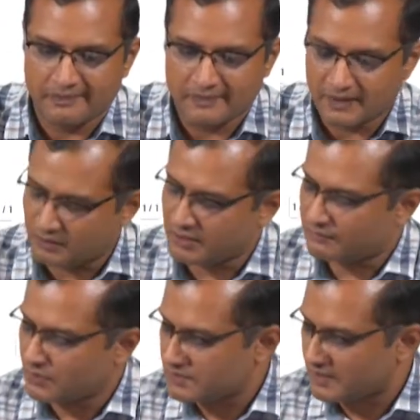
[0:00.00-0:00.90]
You can of
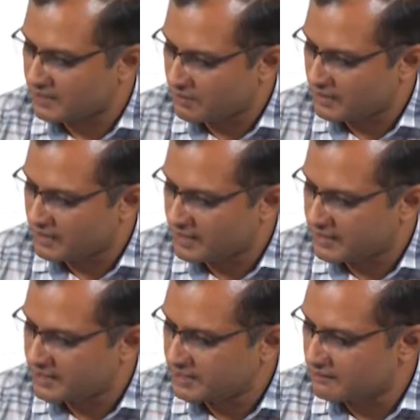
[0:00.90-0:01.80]
course write down an
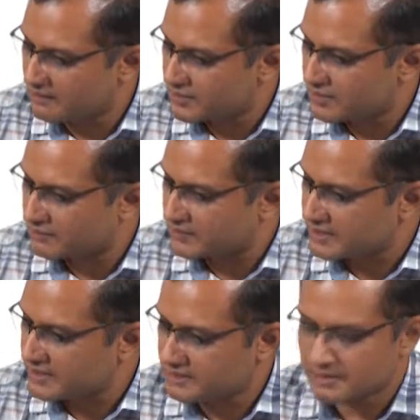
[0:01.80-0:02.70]
integral version of
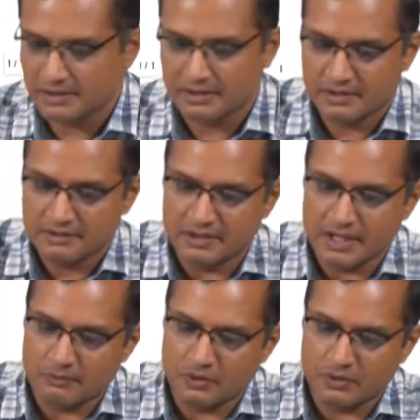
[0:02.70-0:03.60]
this that I
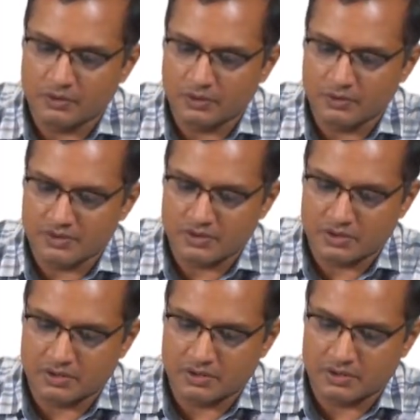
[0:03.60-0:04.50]
am going to use
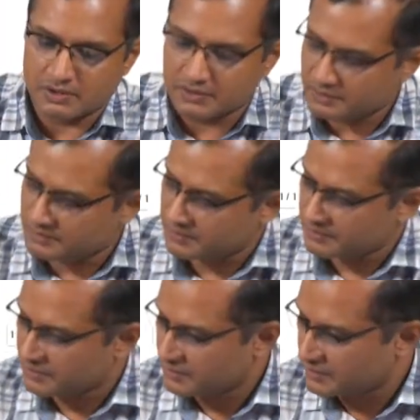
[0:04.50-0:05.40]

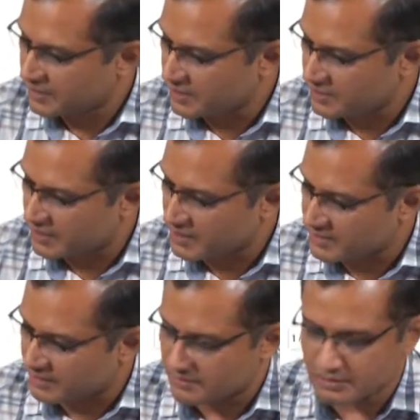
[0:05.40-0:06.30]
in the next
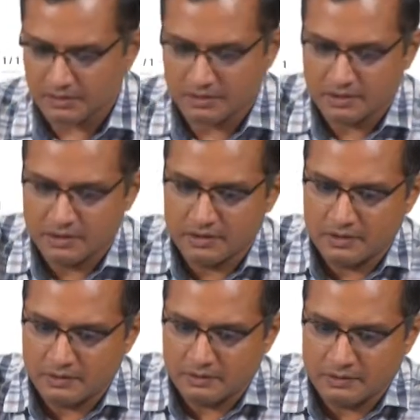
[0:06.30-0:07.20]
lecture,
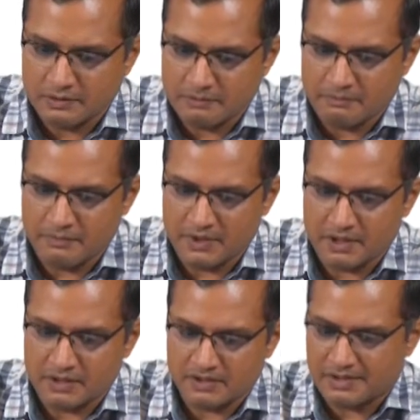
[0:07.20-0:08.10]

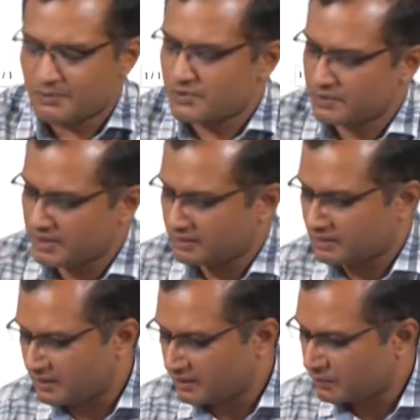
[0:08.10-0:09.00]
but suppose you can
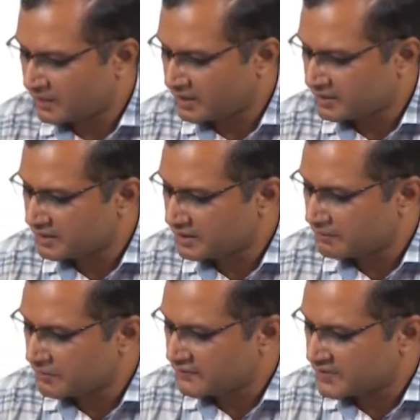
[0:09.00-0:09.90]
enumerate the
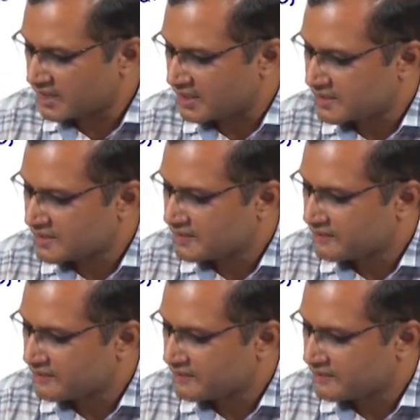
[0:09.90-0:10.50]
number of states.